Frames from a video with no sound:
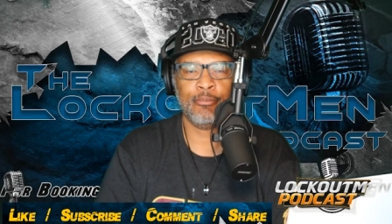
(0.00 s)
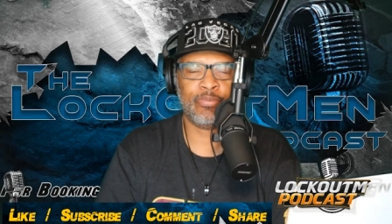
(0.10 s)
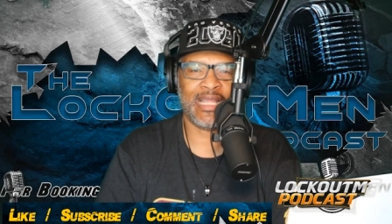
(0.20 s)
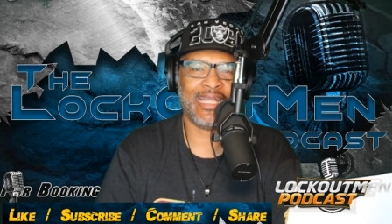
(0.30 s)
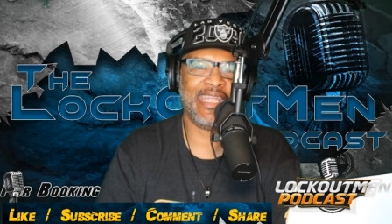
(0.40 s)

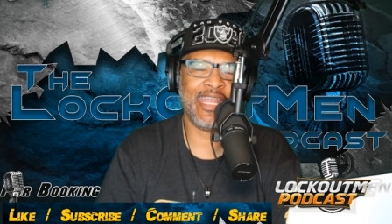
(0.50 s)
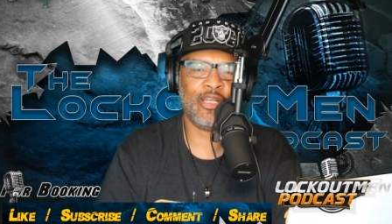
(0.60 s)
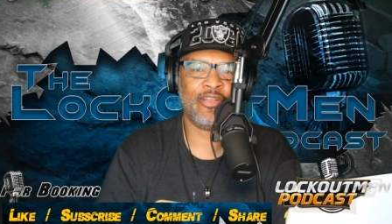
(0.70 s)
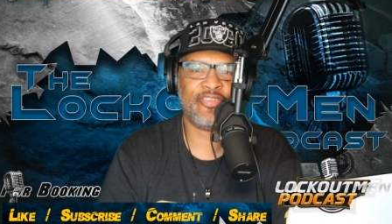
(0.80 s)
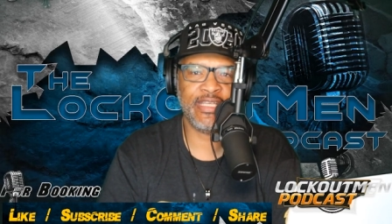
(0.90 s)
But I
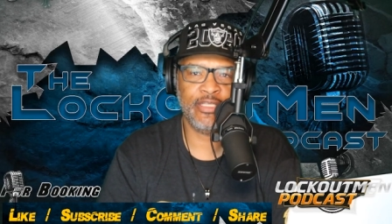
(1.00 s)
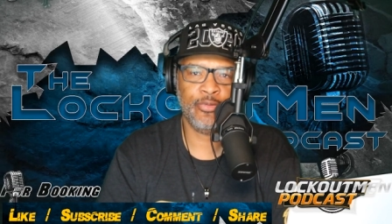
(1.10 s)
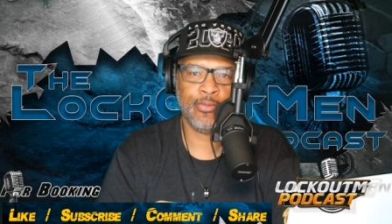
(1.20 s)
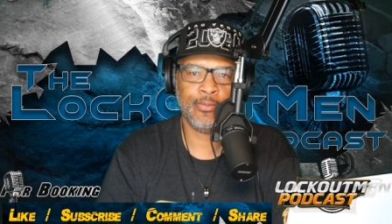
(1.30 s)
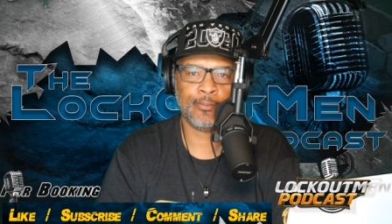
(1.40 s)
guarantee you,
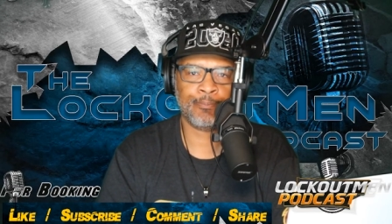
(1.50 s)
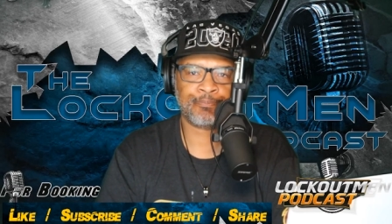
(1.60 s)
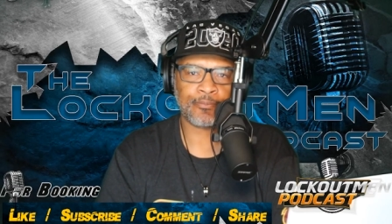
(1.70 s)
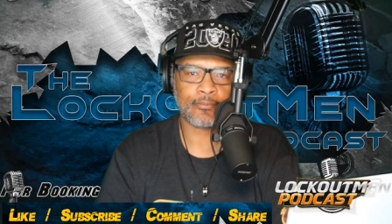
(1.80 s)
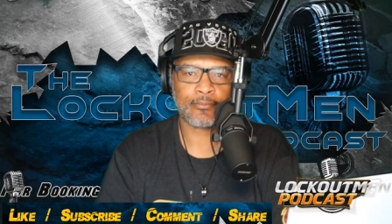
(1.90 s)

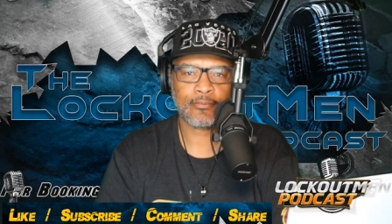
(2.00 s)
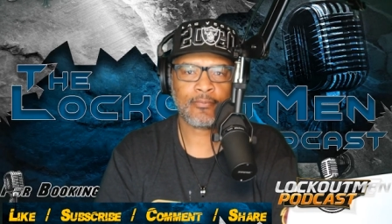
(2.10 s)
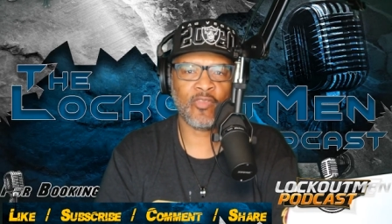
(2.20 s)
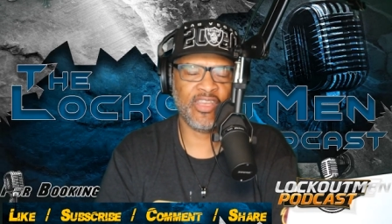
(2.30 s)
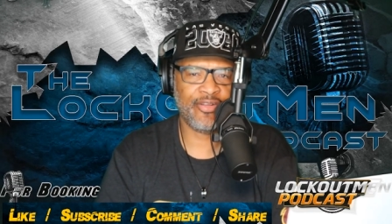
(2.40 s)

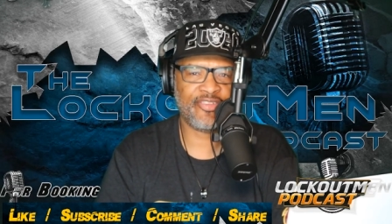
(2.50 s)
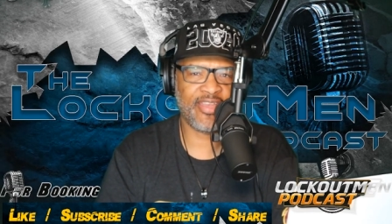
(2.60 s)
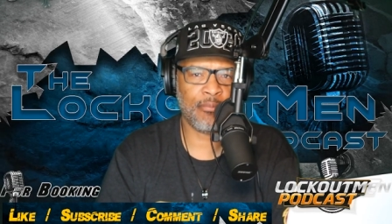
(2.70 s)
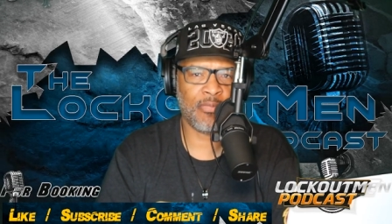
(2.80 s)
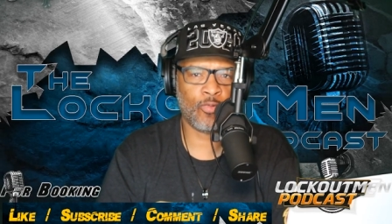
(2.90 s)
and
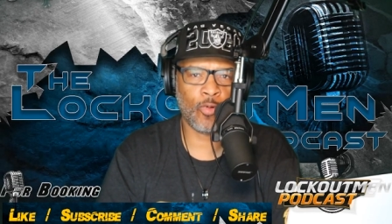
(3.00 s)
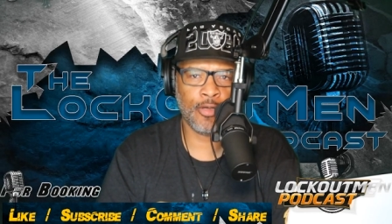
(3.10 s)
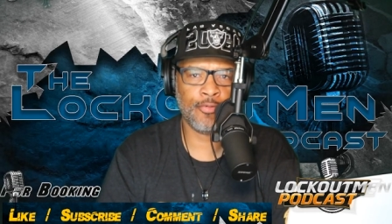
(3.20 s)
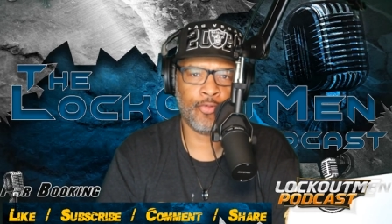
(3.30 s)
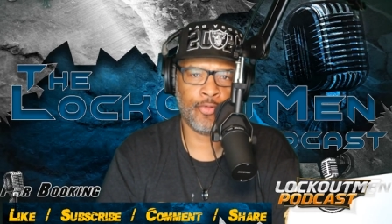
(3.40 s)
take my
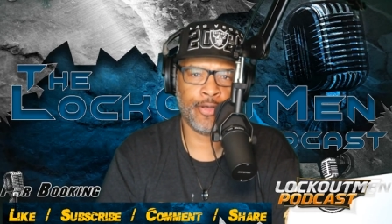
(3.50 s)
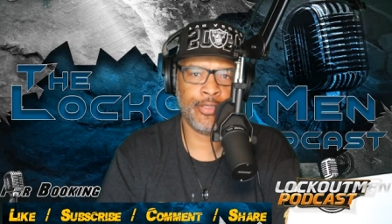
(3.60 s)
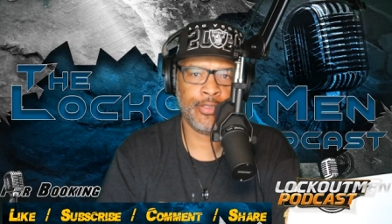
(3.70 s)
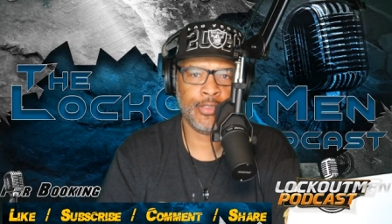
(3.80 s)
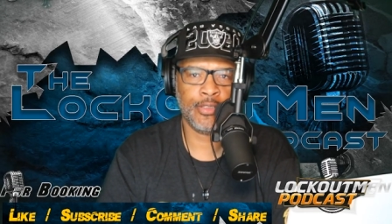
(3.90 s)
word for it,
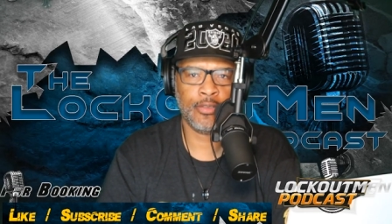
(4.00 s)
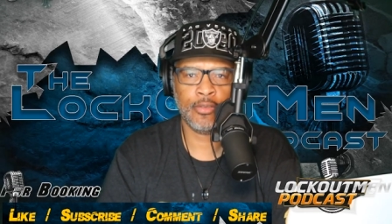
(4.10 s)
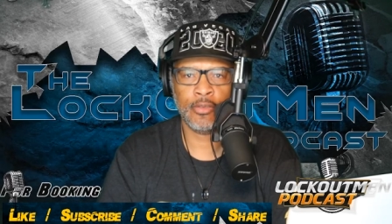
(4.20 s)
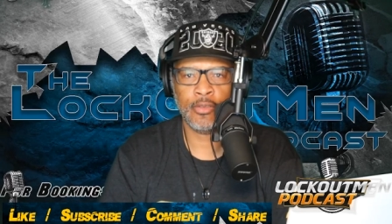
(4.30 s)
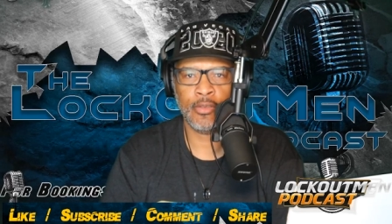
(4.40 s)

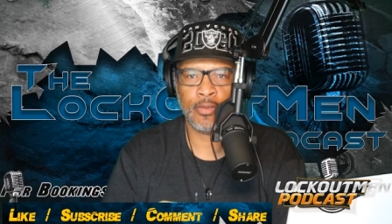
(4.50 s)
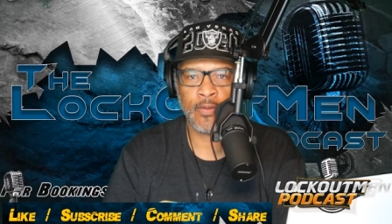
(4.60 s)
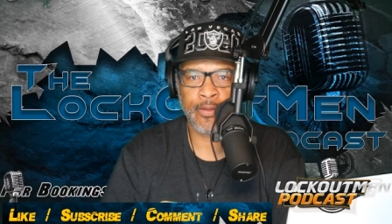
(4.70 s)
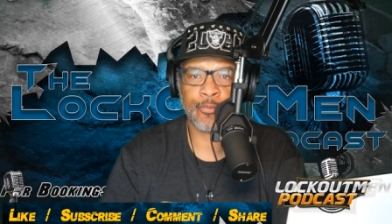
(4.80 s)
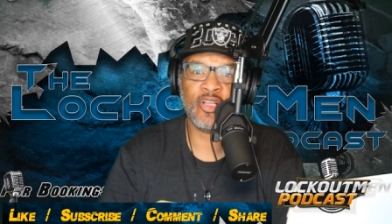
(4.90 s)

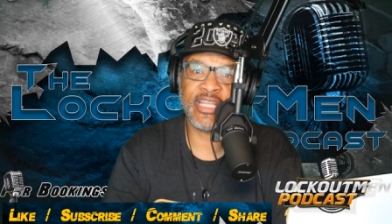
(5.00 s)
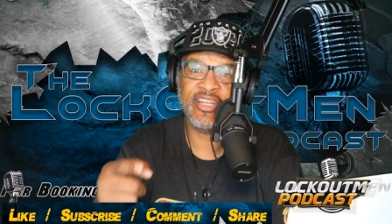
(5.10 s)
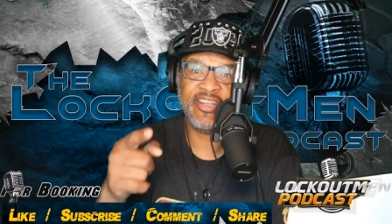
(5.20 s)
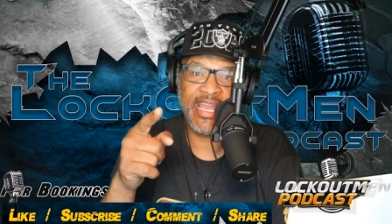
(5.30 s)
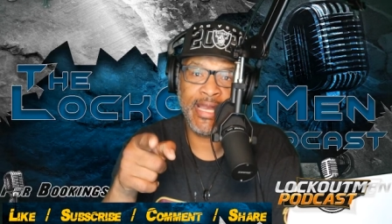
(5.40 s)
and I'm looking
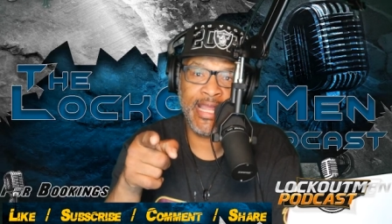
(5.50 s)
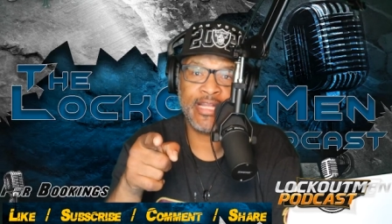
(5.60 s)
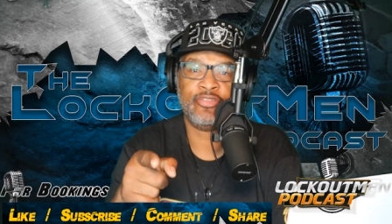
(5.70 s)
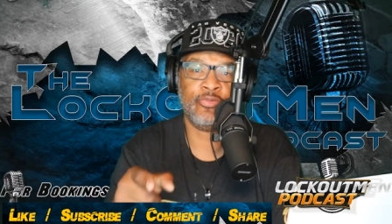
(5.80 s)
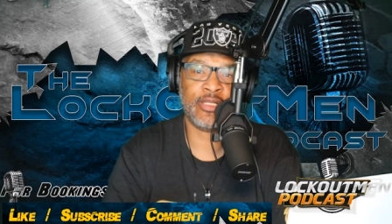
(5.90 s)
dead
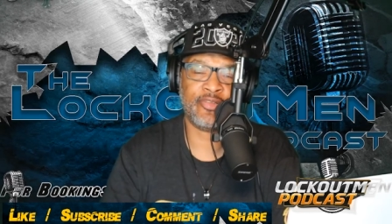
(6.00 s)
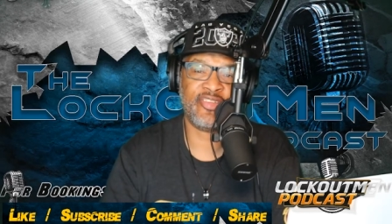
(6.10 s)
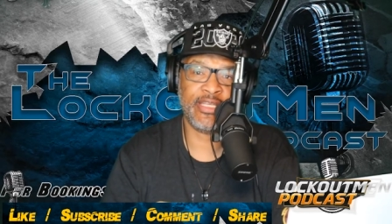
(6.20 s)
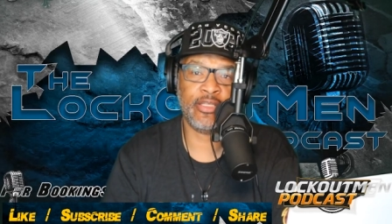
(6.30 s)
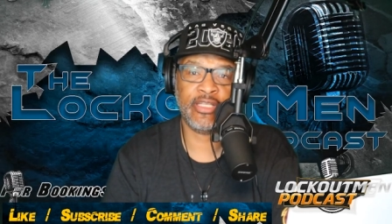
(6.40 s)
at you when I
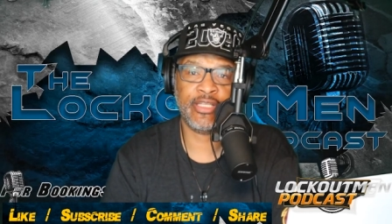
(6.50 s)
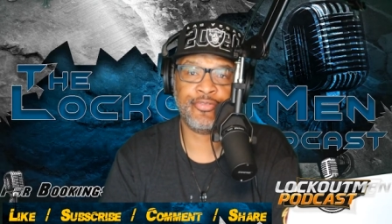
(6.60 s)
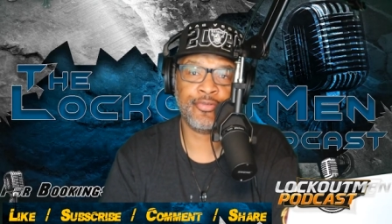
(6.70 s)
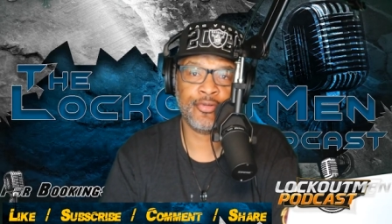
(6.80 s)
tell you this,